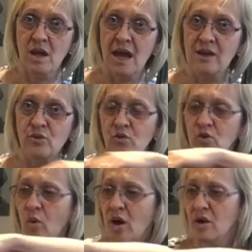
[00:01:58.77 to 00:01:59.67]
and all the
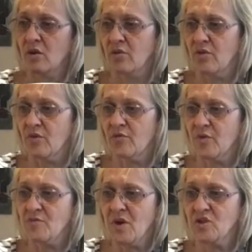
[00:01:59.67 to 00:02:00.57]
while the
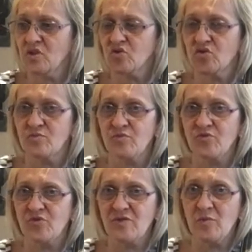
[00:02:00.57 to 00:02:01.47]
most
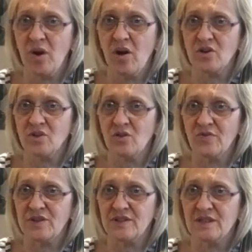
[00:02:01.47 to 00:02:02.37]
driven part of this